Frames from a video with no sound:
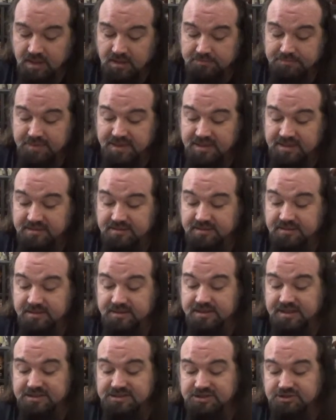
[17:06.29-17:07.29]
But they're
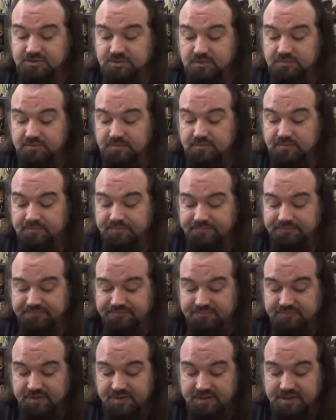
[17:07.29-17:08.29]
cut short
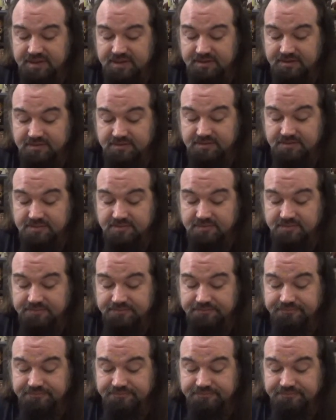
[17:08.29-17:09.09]
because,